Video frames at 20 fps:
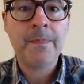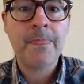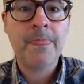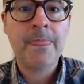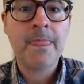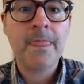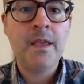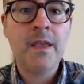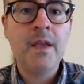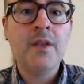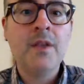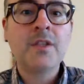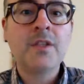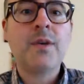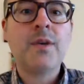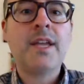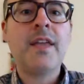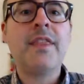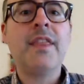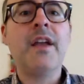So again,
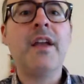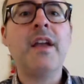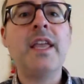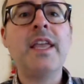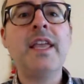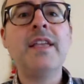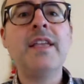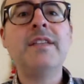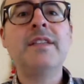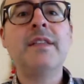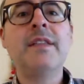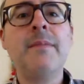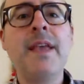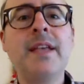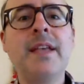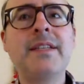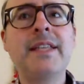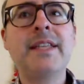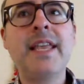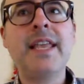that makes it
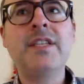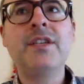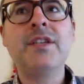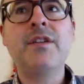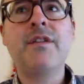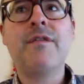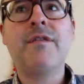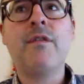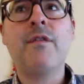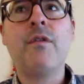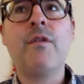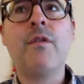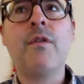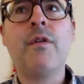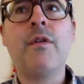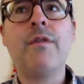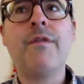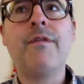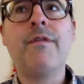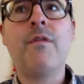easier
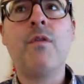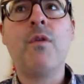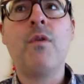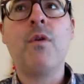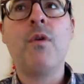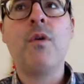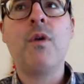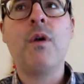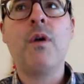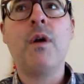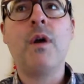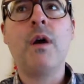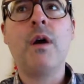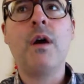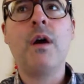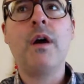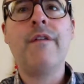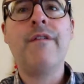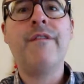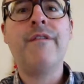for a
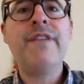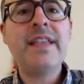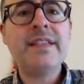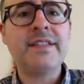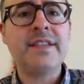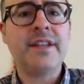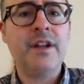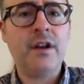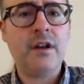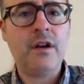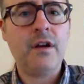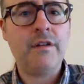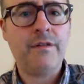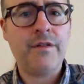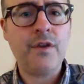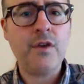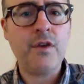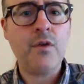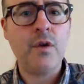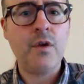visitor, a
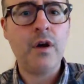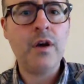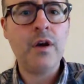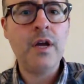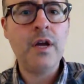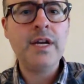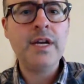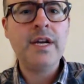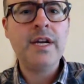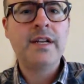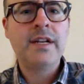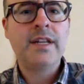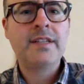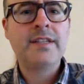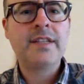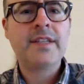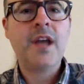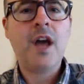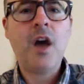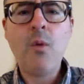viewer, to say,
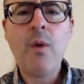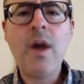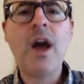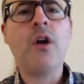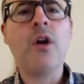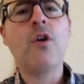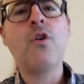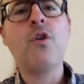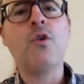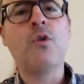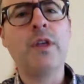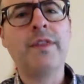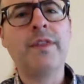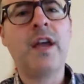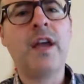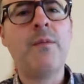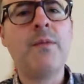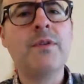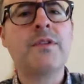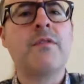oh, wow, cool. That was
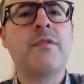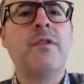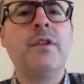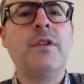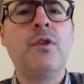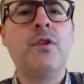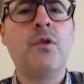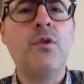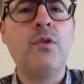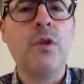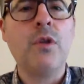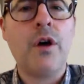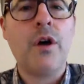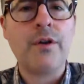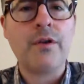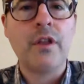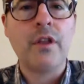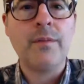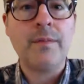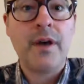a really cool article
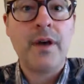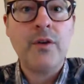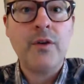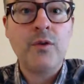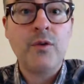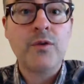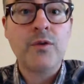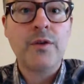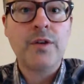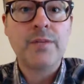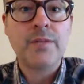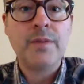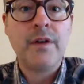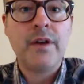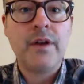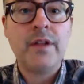about user experience.